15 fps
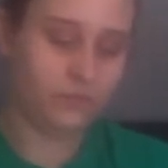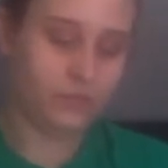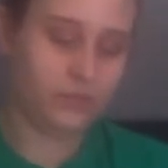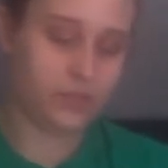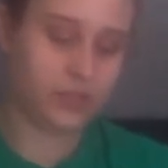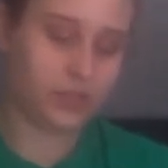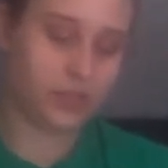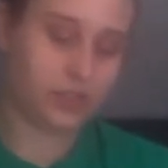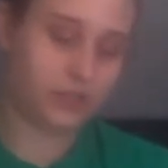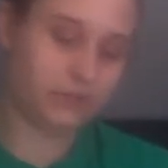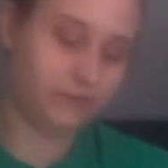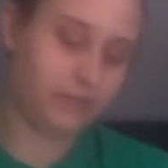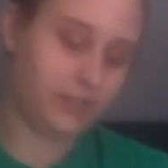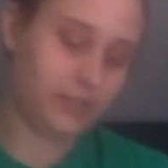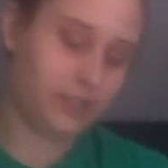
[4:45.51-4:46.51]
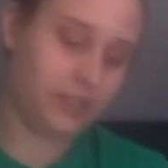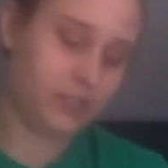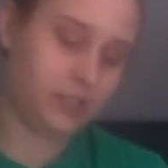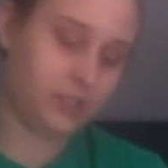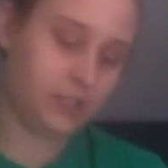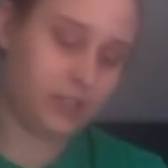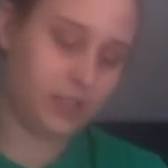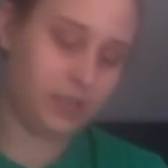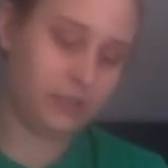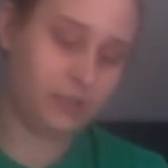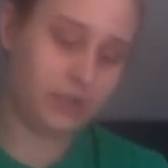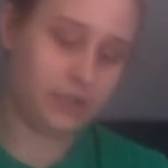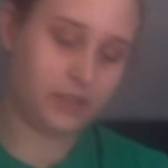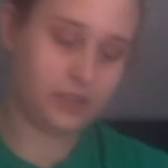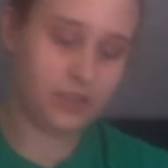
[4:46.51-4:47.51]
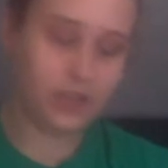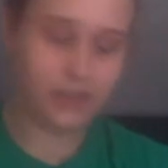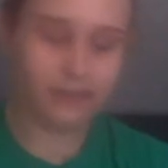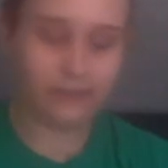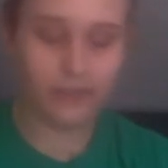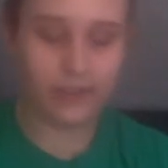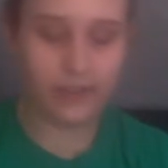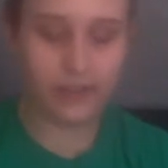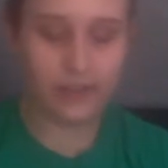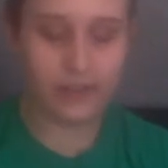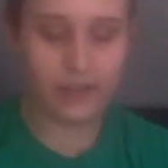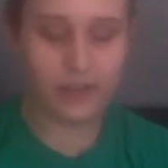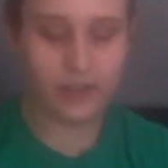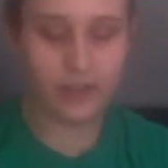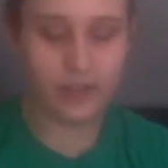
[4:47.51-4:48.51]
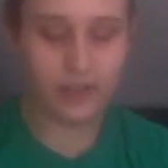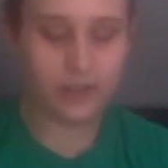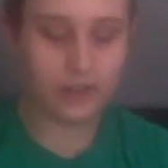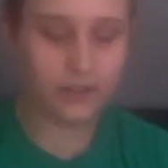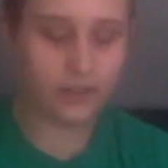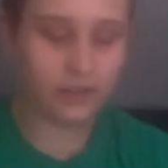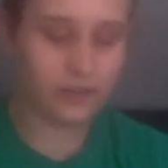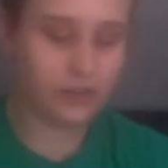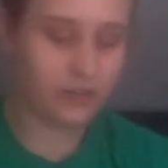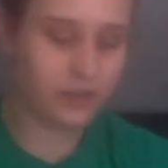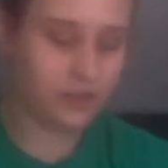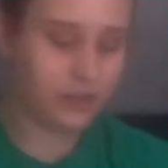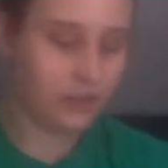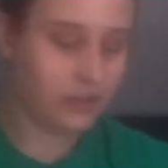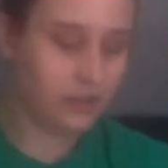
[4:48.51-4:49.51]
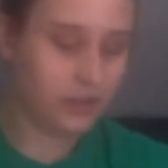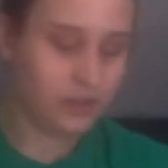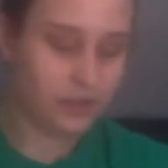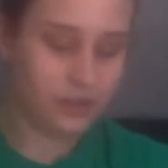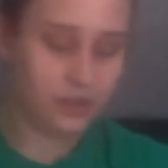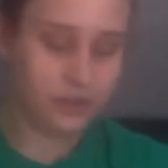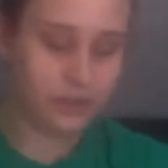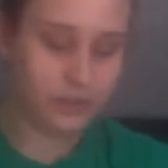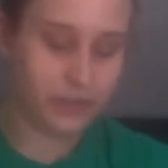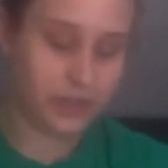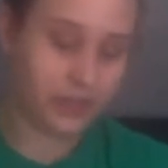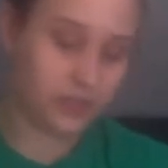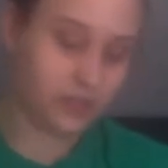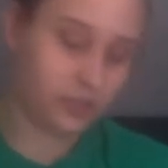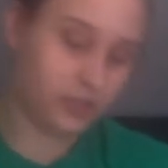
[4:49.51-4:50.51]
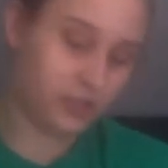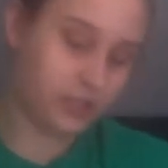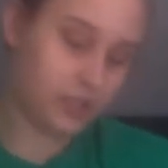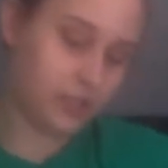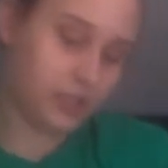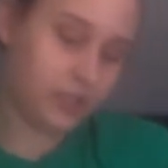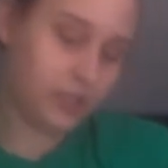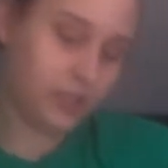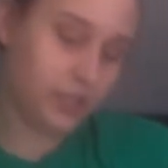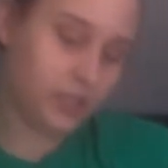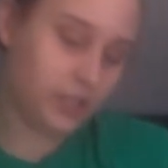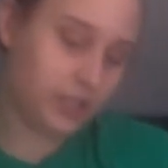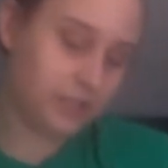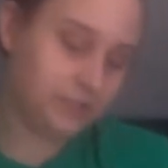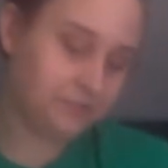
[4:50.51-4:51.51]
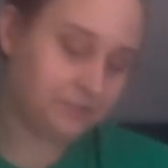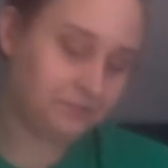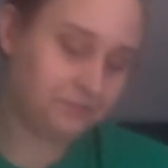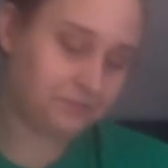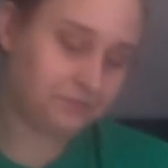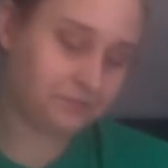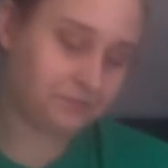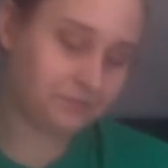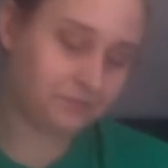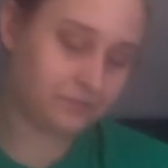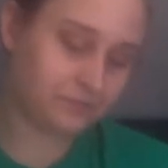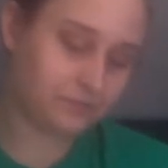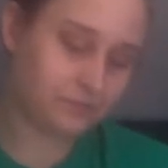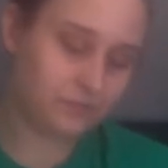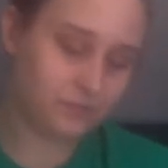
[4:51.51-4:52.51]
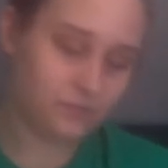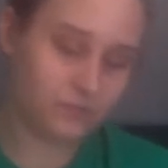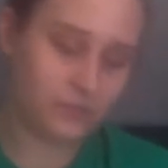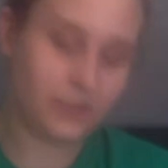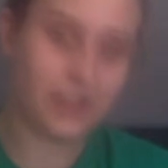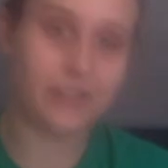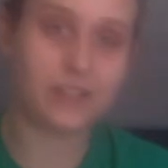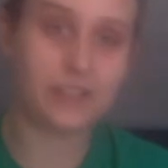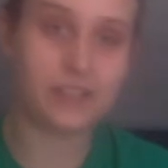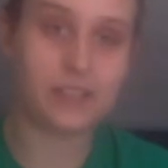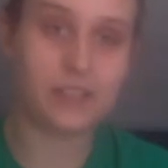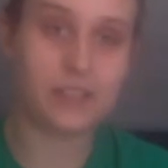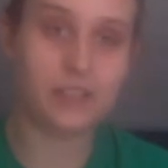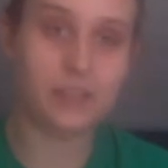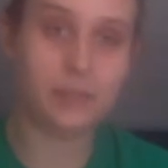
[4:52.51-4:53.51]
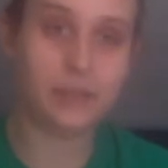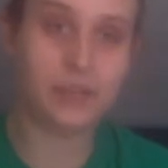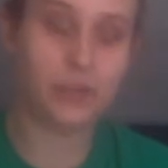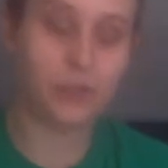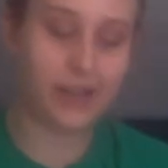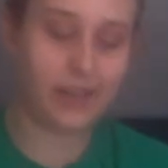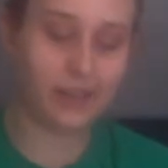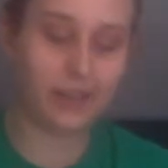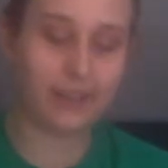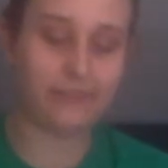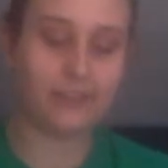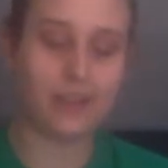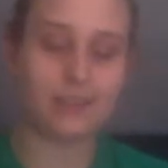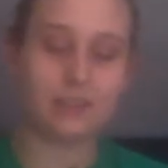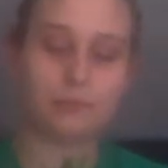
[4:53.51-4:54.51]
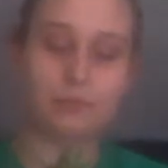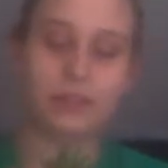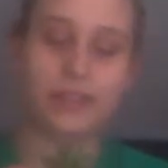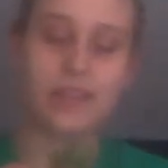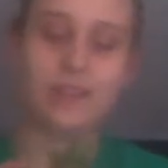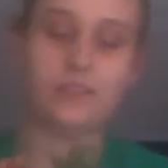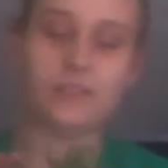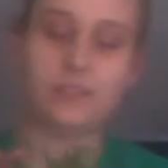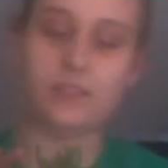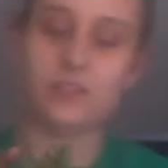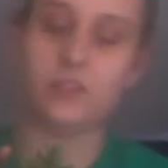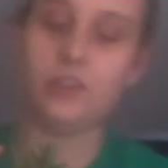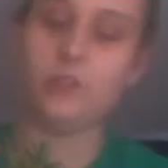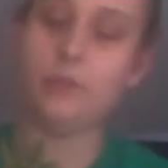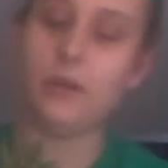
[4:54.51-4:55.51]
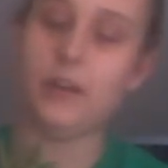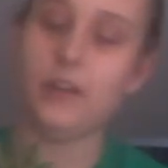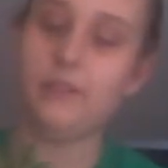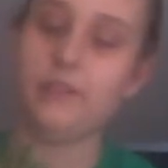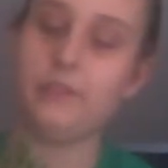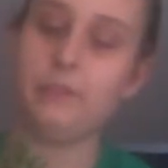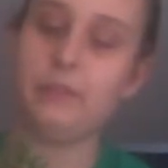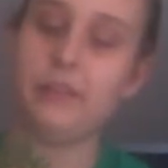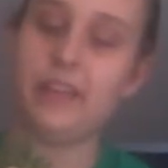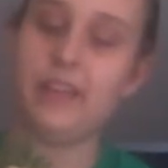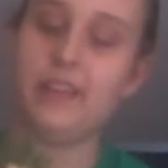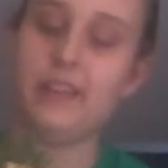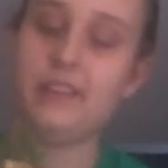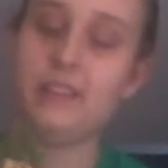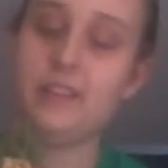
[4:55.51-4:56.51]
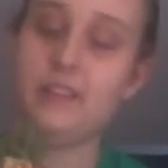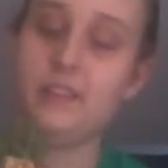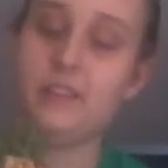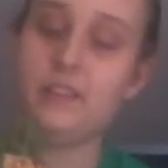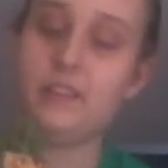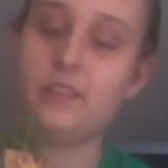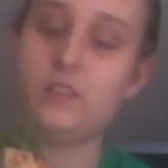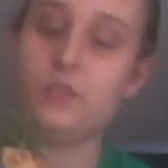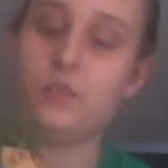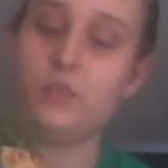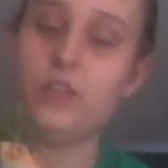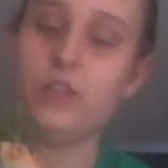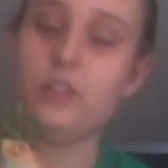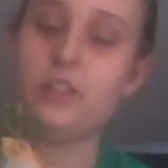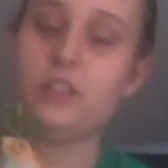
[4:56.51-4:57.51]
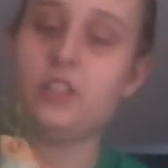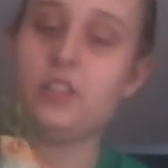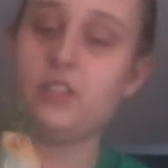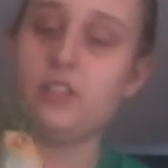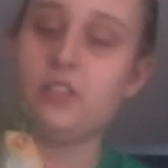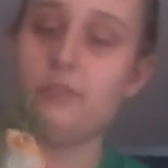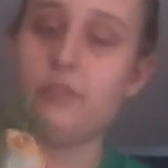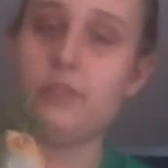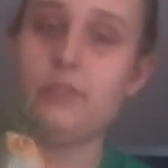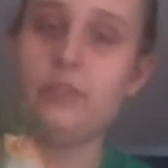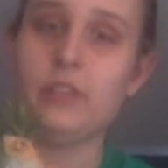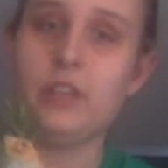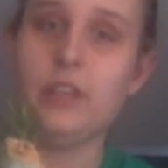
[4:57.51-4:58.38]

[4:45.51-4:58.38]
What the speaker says: Just going to finish topping this off here. Make sure it's secure. Now that it's in here pretty well, I've got the plant. There's no part of the plant is under the soil. It's just the root.